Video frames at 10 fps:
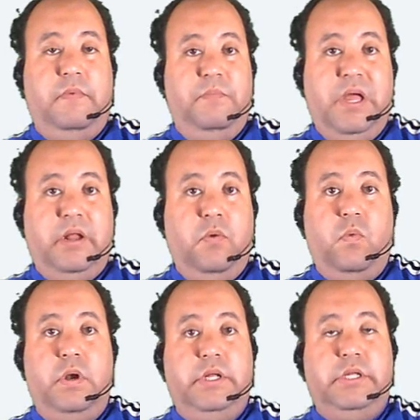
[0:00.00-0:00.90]
a better
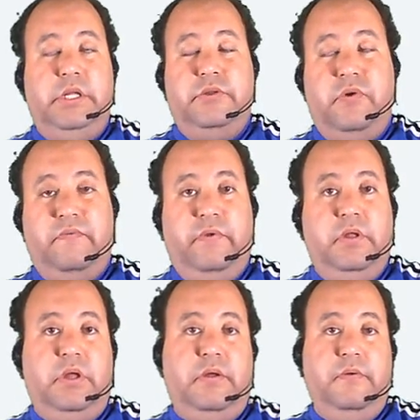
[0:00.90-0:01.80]
quality
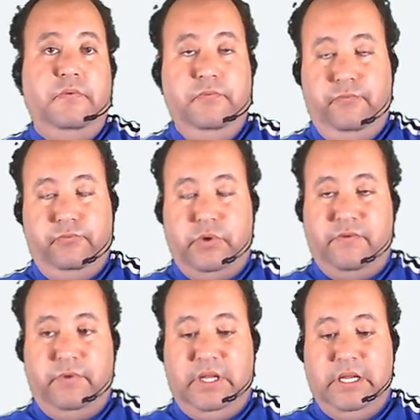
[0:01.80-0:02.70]
traffic
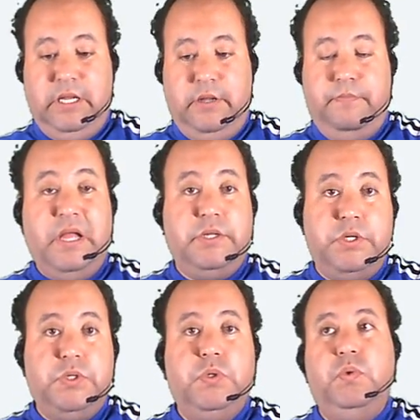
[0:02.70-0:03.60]

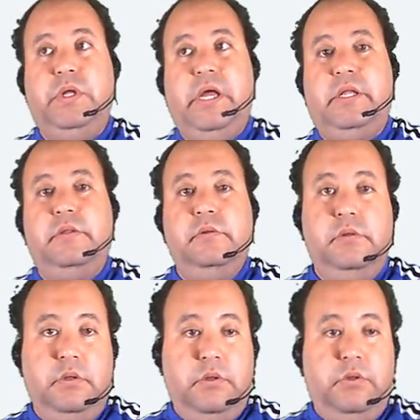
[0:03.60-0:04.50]
methods to get,
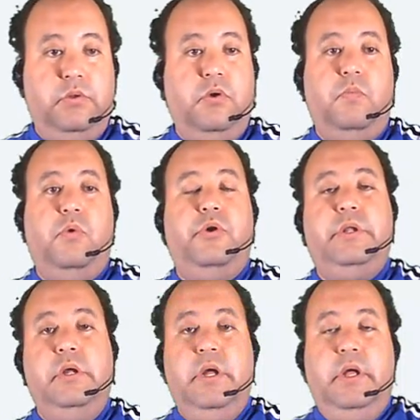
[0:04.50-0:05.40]
you know,
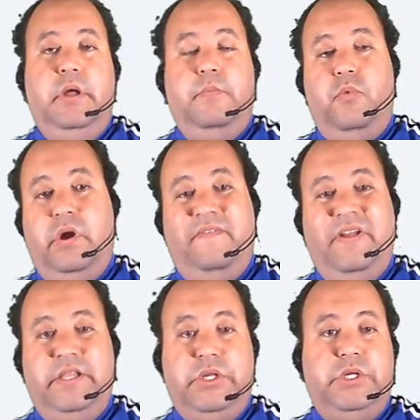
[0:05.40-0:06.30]
more
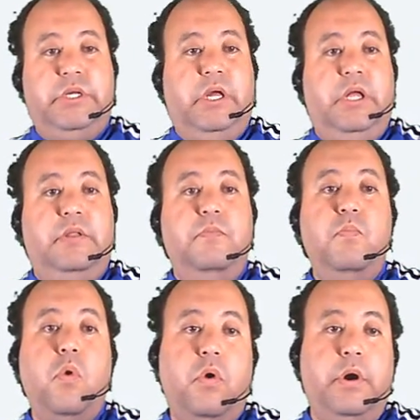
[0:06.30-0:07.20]
advantage and
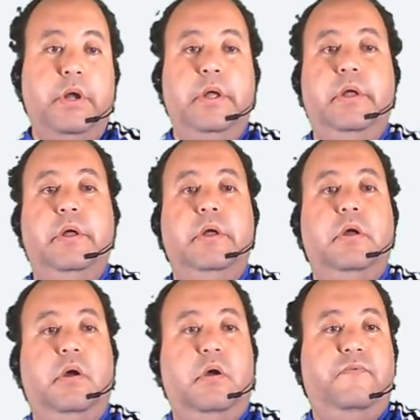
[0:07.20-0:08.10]
more
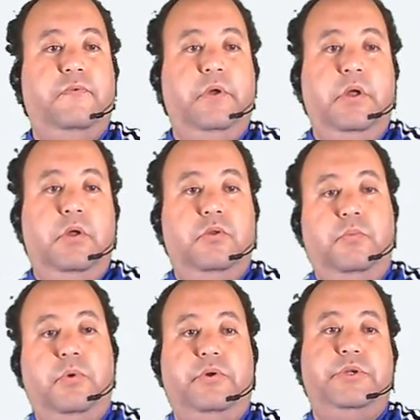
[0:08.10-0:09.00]
of
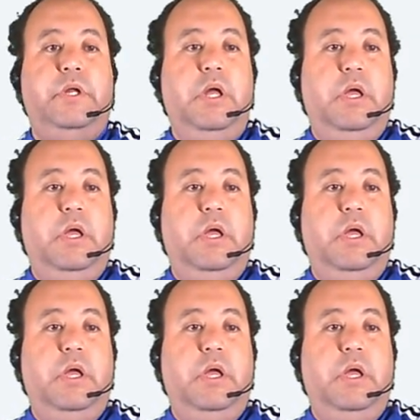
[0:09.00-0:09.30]
the products